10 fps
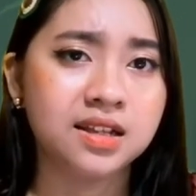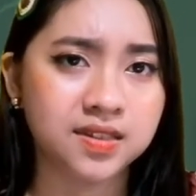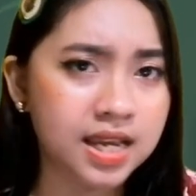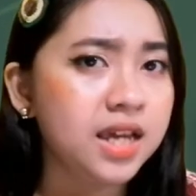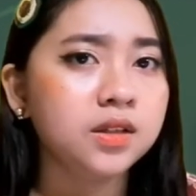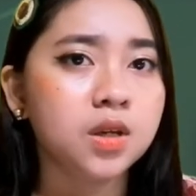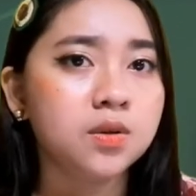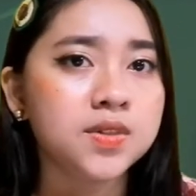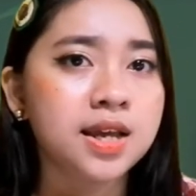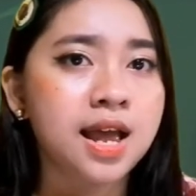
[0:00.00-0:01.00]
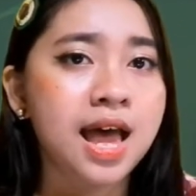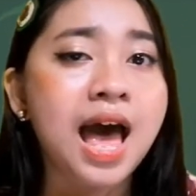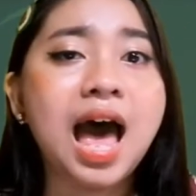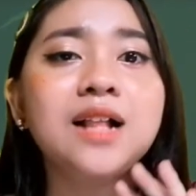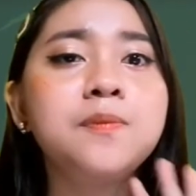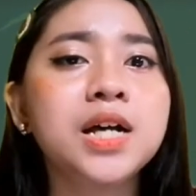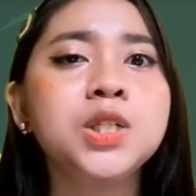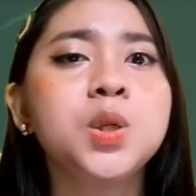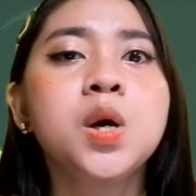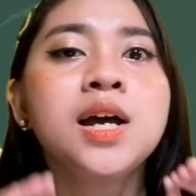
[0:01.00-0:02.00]
Take note.
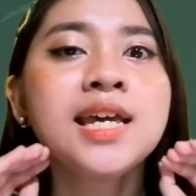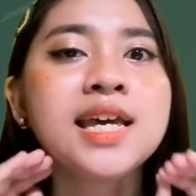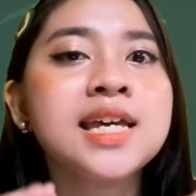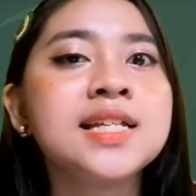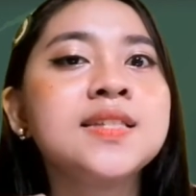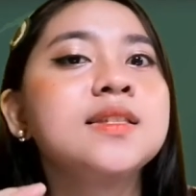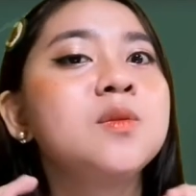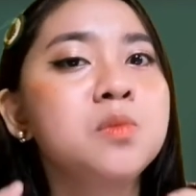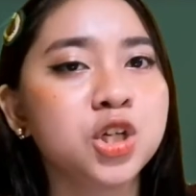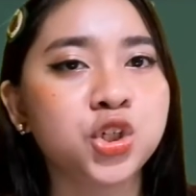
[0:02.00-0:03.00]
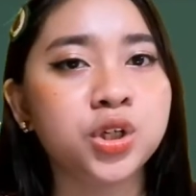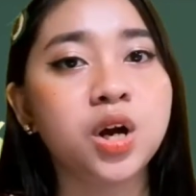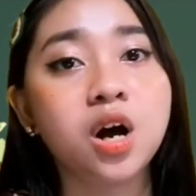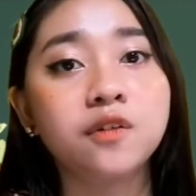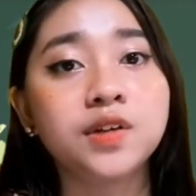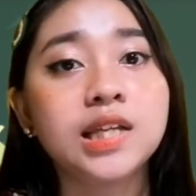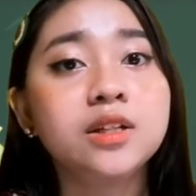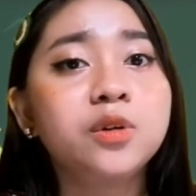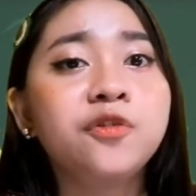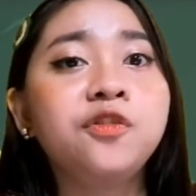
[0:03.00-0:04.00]
Albedo is the measure of the
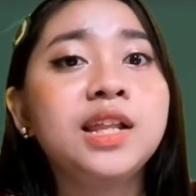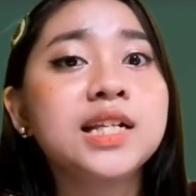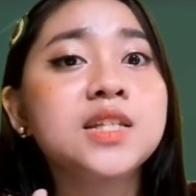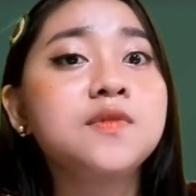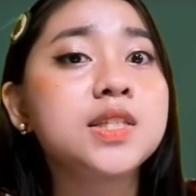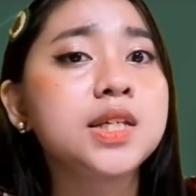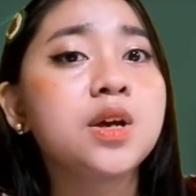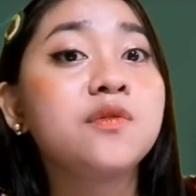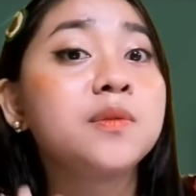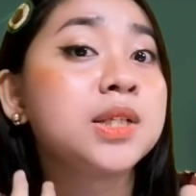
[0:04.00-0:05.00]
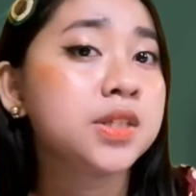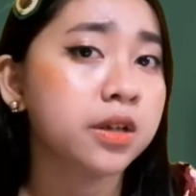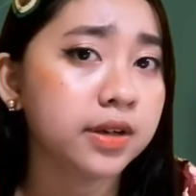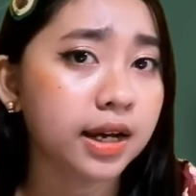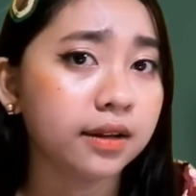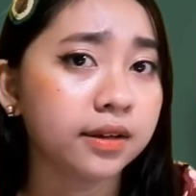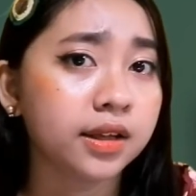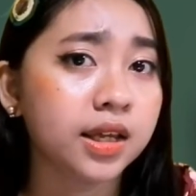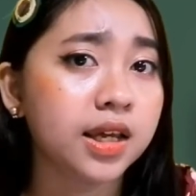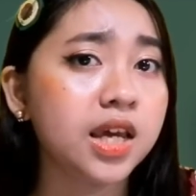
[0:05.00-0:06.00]
reflectivity of a material.
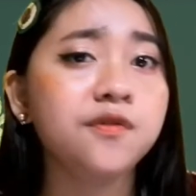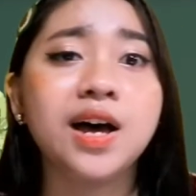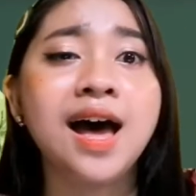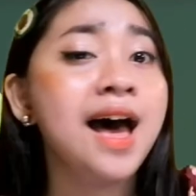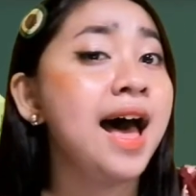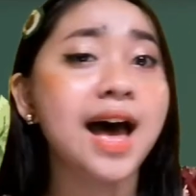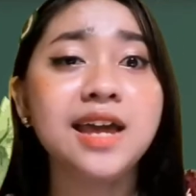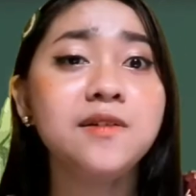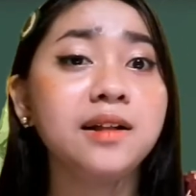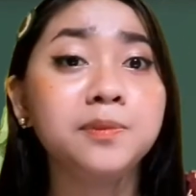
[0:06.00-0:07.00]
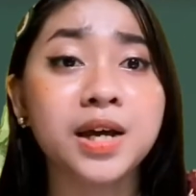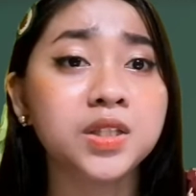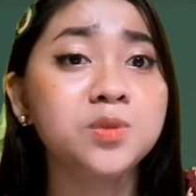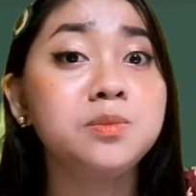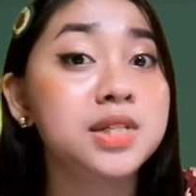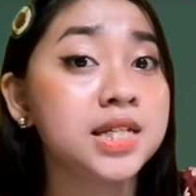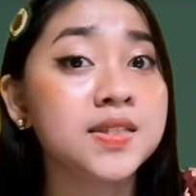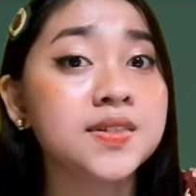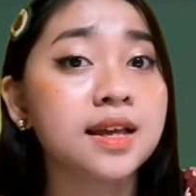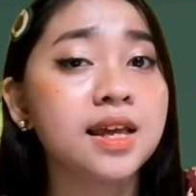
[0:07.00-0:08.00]
If a high albedo
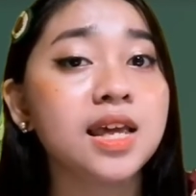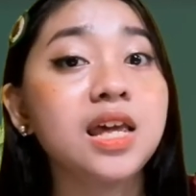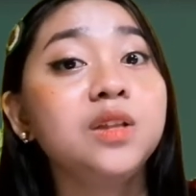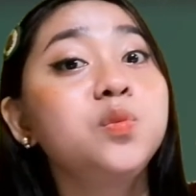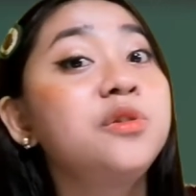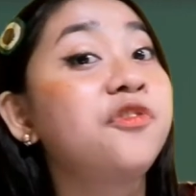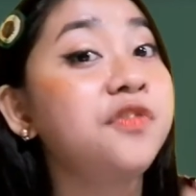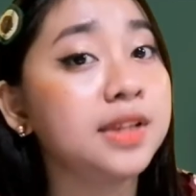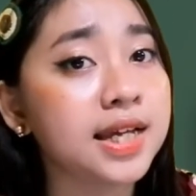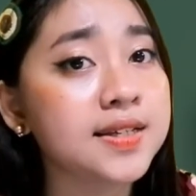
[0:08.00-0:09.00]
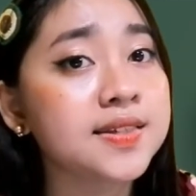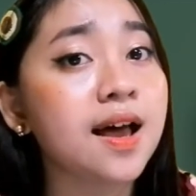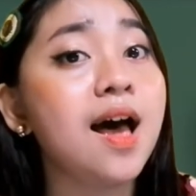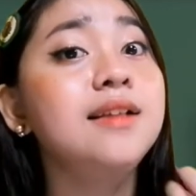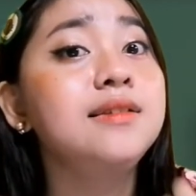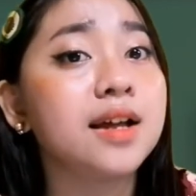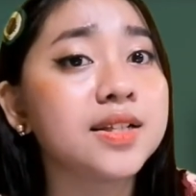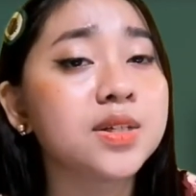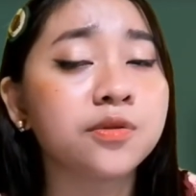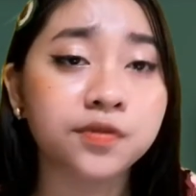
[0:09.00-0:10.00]
means it reflects a
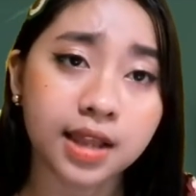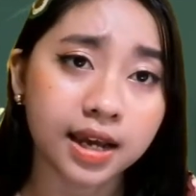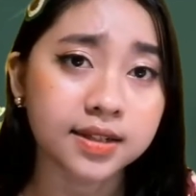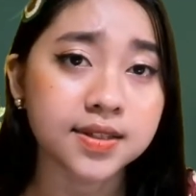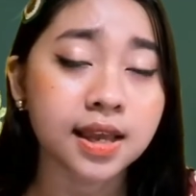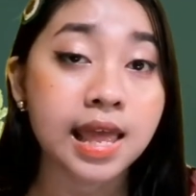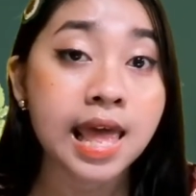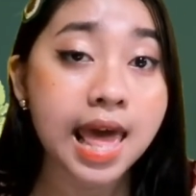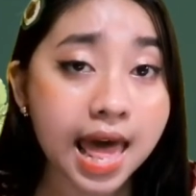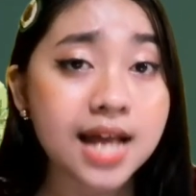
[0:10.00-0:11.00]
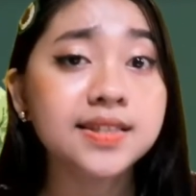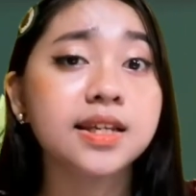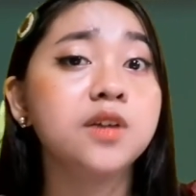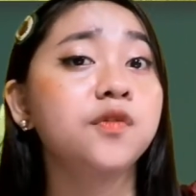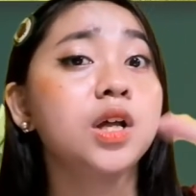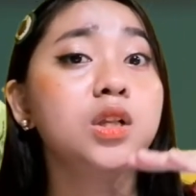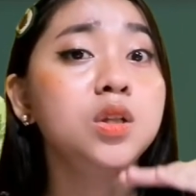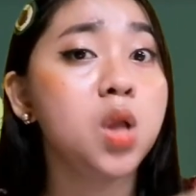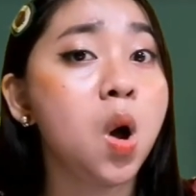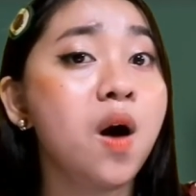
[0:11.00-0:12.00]
lot of light, and if a
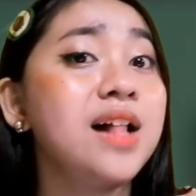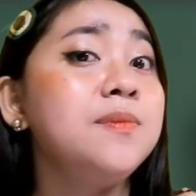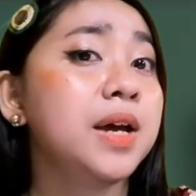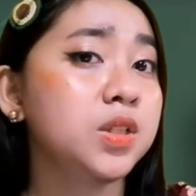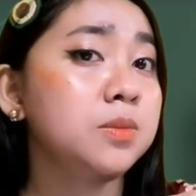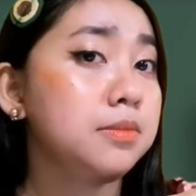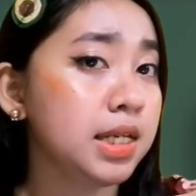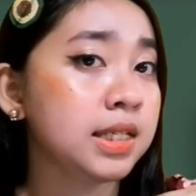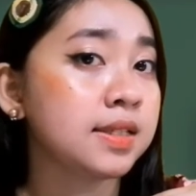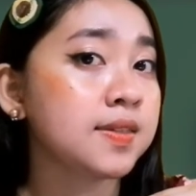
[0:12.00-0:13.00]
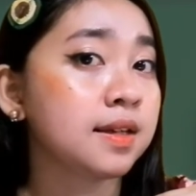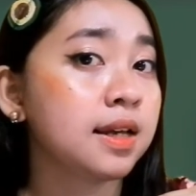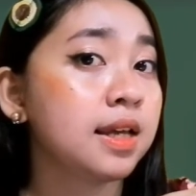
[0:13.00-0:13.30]
low albedo means